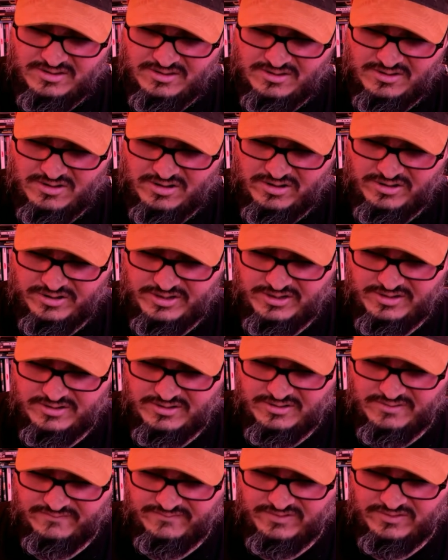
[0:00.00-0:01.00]

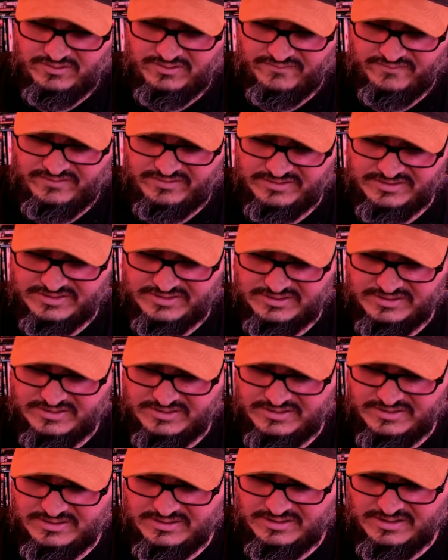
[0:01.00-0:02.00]
Guardian of the Universe,
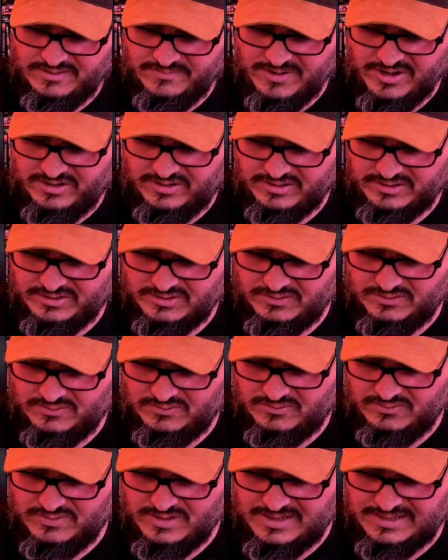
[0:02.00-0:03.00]
Gamera
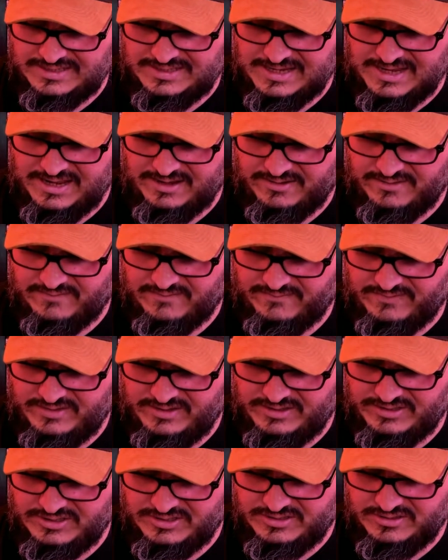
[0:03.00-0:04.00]
2 Attack of
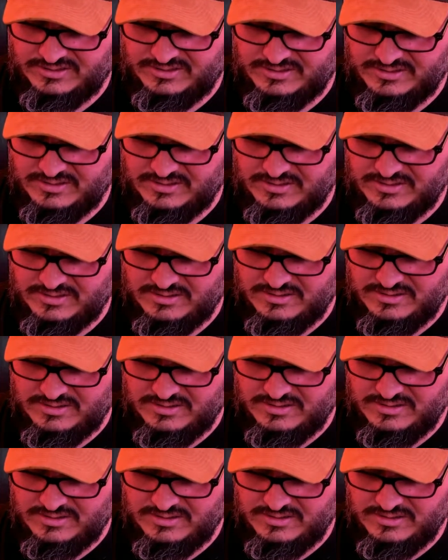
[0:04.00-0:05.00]
Legion,
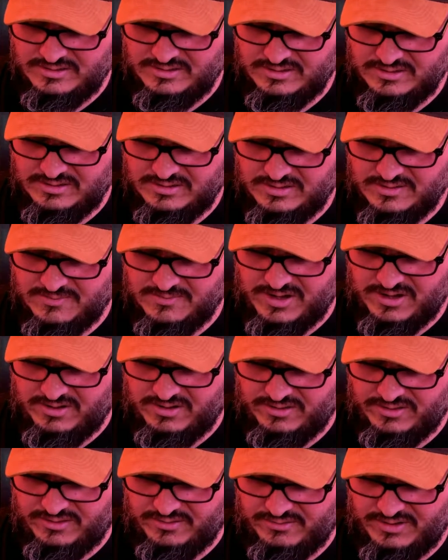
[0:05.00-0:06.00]

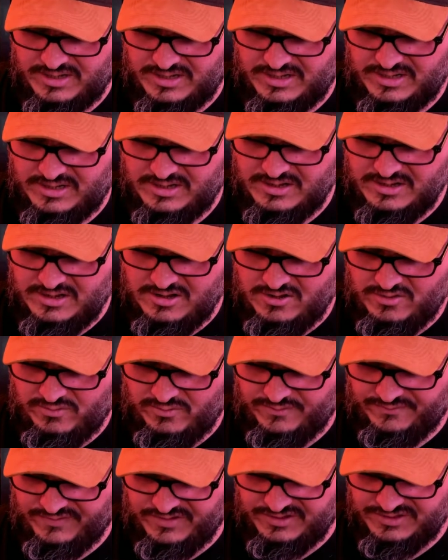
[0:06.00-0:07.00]
Gamera 3
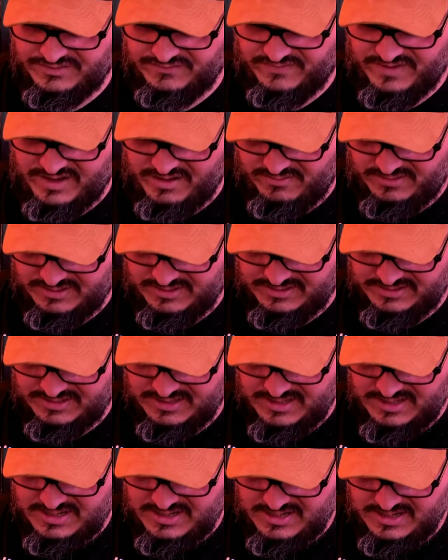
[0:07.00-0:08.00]
Revenge of Iris,
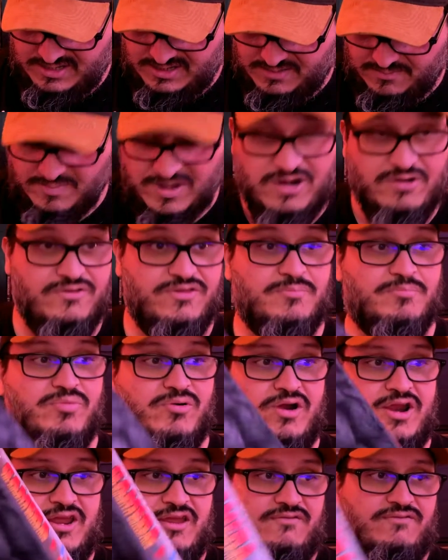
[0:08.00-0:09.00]
Gamera the
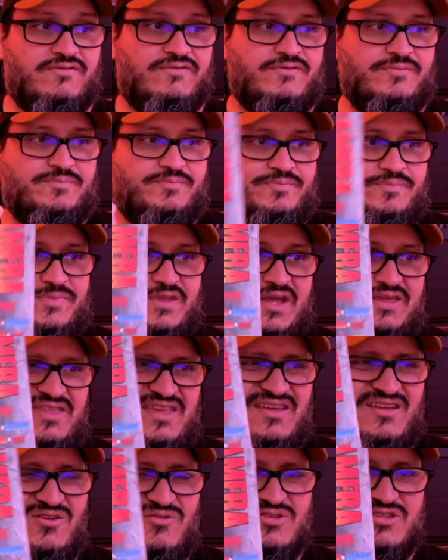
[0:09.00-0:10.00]
Brave. I
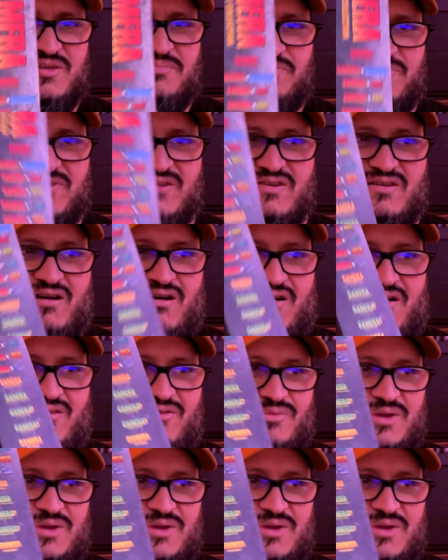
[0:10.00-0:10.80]
think it goes all the